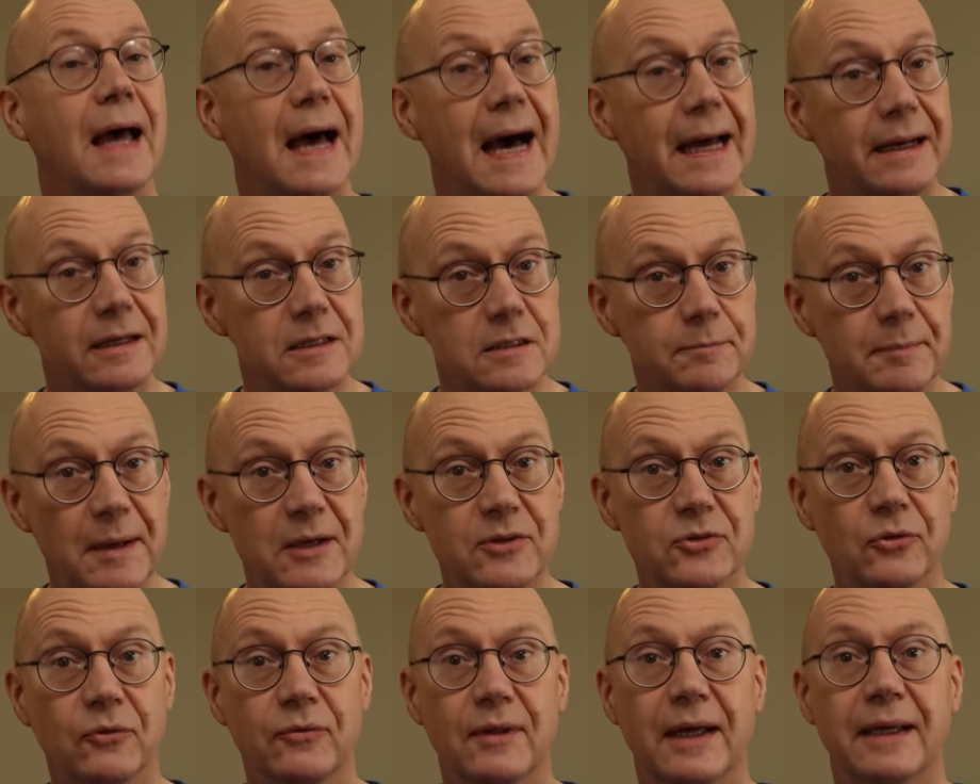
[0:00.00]
And a
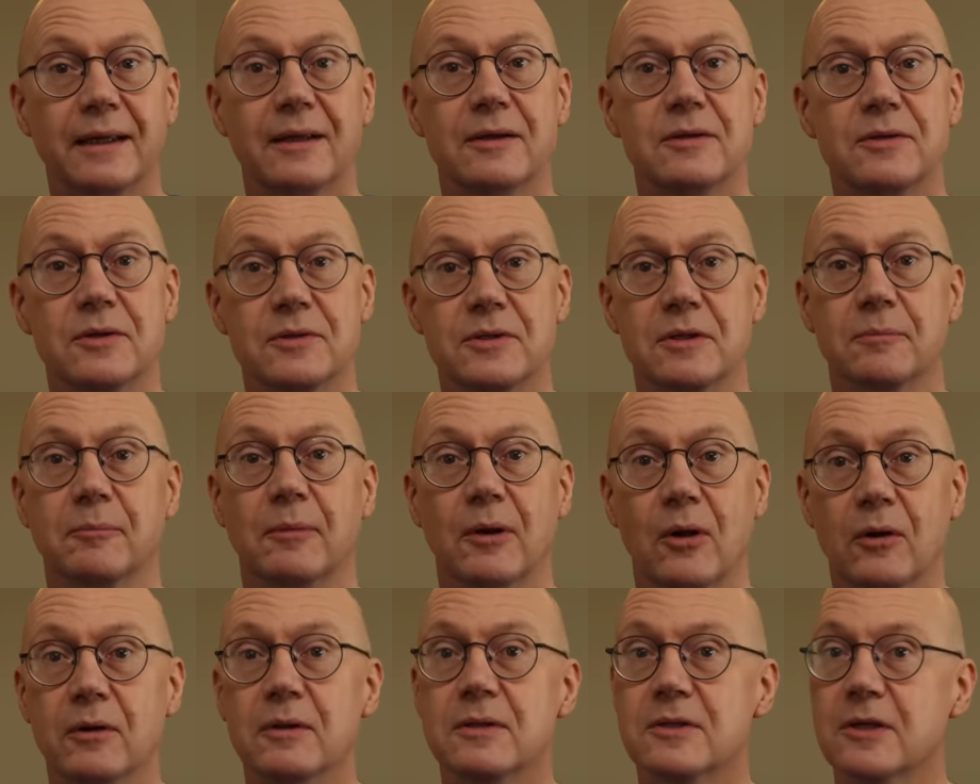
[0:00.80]
special thank you to some
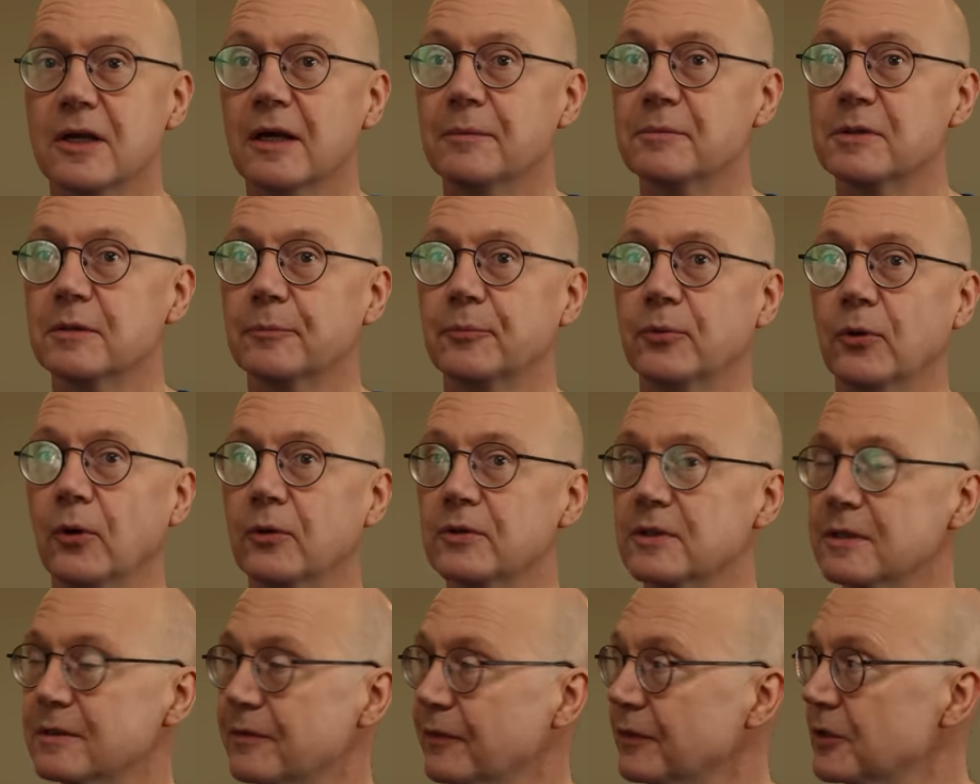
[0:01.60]
long-term
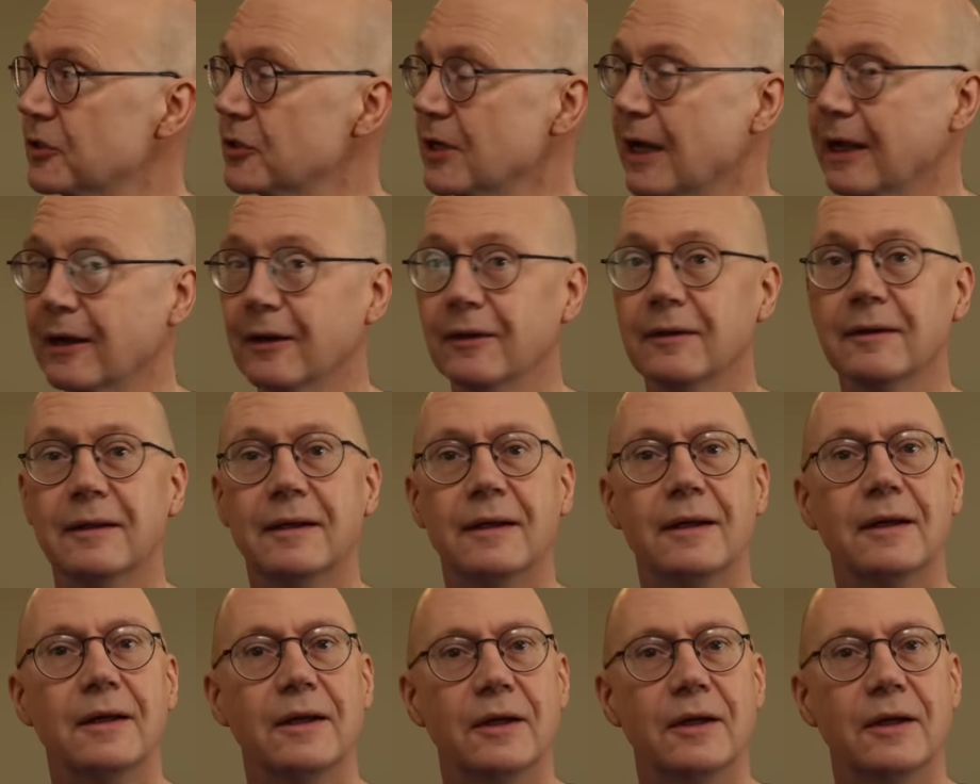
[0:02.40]
supporters of the channel,